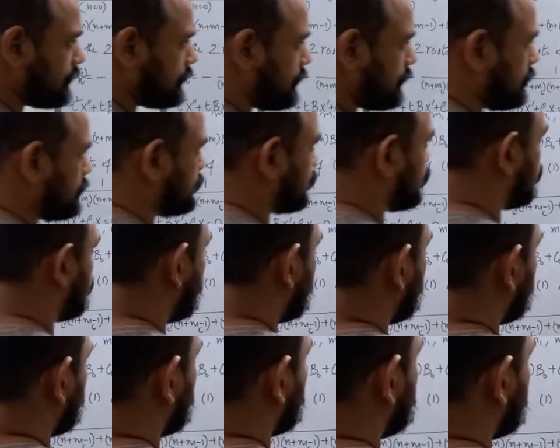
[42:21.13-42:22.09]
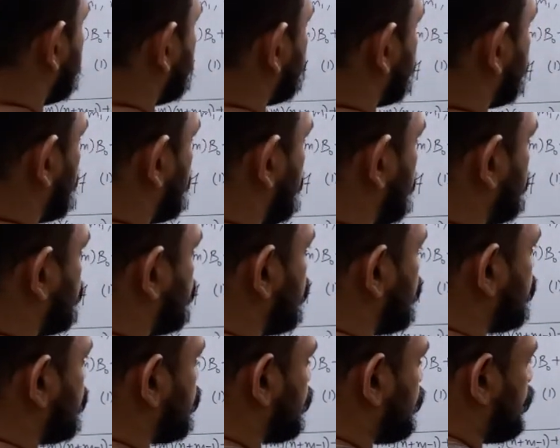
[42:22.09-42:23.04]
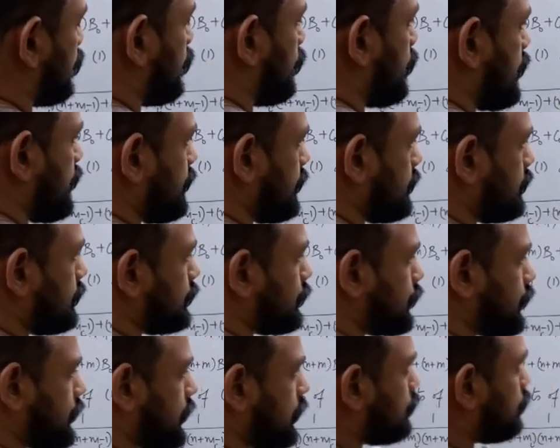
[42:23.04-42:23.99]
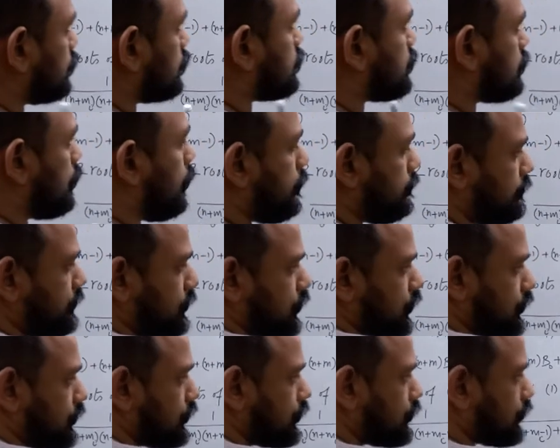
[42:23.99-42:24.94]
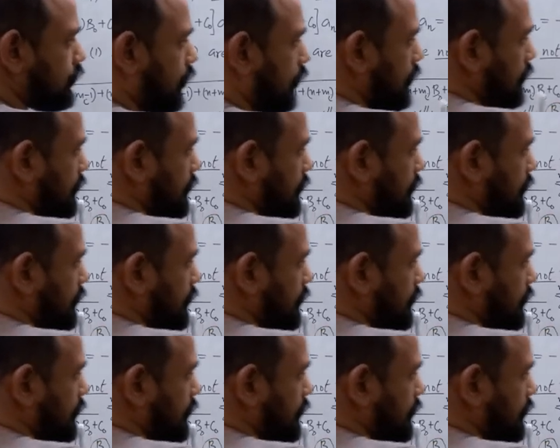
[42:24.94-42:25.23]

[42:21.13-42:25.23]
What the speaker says: B0 and C0 were the 0th coefficients